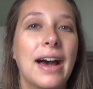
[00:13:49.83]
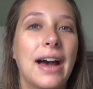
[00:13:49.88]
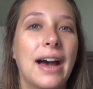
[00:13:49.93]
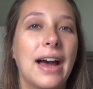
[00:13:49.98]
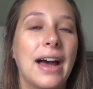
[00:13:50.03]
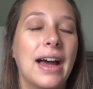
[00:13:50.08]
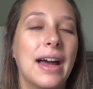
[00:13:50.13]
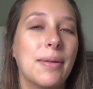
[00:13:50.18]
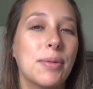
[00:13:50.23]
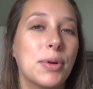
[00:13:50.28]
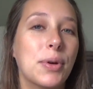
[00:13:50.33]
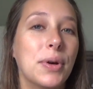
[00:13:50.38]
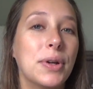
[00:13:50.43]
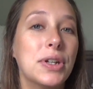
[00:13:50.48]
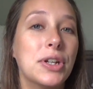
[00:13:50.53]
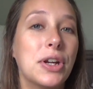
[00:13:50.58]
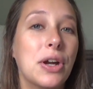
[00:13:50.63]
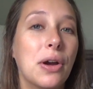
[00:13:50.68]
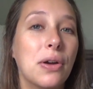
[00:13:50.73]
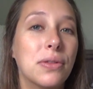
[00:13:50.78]
I'm
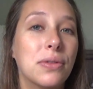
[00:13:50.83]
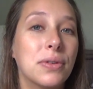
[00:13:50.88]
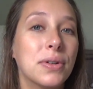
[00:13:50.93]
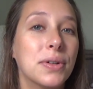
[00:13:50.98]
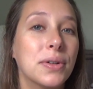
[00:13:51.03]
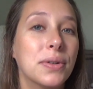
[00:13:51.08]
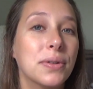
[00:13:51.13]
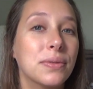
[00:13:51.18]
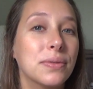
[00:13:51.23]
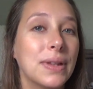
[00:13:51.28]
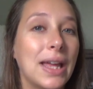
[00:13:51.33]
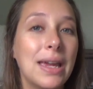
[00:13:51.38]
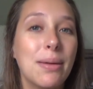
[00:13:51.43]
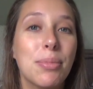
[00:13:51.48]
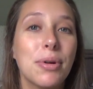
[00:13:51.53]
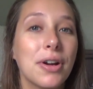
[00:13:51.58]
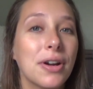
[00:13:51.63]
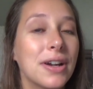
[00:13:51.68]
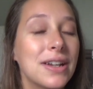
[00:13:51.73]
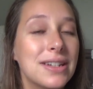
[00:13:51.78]
going to go through
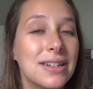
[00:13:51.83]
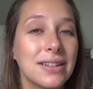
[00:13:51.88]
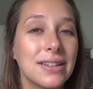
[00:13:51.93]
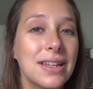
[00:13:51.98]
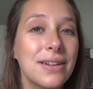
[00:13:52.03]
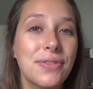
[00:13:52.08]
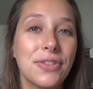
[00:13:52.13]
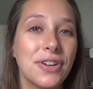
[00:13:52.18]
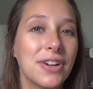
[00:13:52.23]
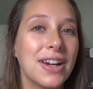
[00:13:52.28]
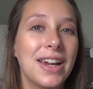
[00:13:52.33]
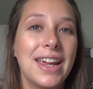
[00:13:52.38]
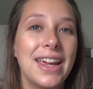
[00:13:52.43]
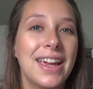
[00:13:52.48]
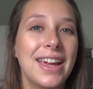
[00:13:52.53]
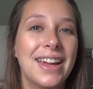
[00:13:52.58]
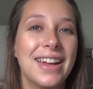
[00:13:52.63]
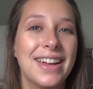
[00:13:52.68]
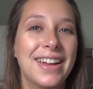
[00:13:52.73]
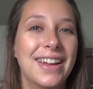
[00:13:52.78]
labor and
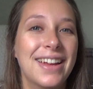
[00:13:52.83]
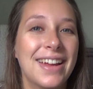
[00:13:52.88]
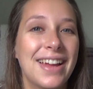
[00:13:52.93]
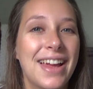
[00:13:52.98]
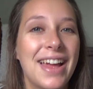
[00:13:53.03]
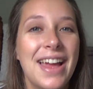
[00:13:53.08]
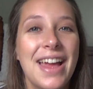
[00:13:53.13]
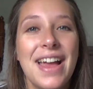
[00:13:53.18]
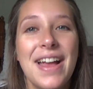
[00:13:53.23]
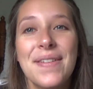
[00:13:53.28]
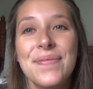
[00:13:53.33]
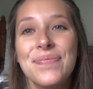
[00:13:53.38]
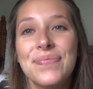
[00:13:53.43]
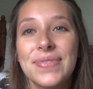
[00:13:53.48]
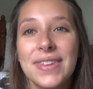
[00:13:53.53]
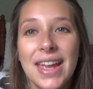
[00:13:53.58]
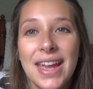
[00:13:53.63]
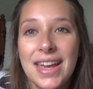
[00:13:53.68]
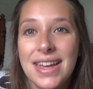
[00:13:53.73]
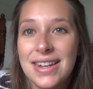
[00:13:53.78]
delivery
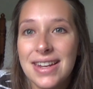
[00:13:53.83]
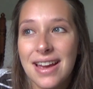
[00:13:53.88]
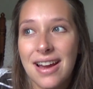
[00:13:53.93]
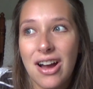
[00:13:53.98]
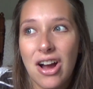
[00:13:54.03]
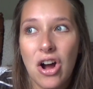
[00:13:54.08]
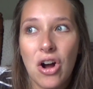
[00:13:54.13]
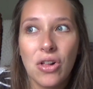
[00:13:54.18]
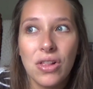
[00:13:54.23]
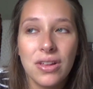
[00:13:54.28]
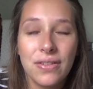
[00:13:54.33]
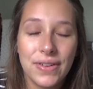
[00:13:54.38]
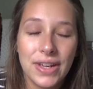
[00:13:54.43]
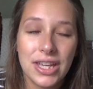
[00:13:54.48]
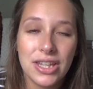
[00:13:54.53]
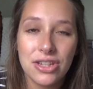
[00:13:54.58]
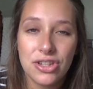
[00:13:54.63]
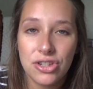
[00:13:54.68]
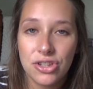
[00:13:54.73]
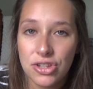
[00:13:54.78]
and all of
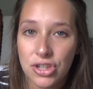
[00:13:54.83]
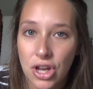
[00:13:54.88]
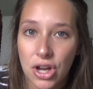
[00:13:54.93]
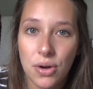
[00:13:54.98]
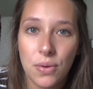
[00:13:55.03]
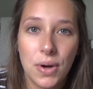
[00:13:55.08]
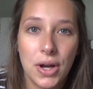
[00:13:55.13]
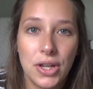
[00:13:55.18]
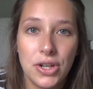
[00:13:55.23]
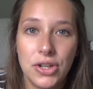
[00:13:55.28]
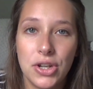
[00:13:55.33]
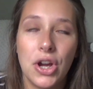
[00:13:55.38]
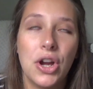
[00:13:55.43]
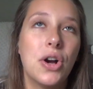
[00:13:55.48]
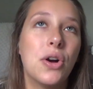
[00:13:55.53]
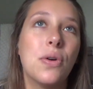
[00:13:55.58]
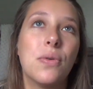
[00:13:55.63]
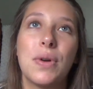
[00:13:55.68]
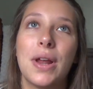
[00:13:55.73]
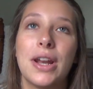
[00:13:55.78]
it is so
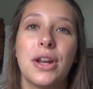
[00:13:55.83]
unknown.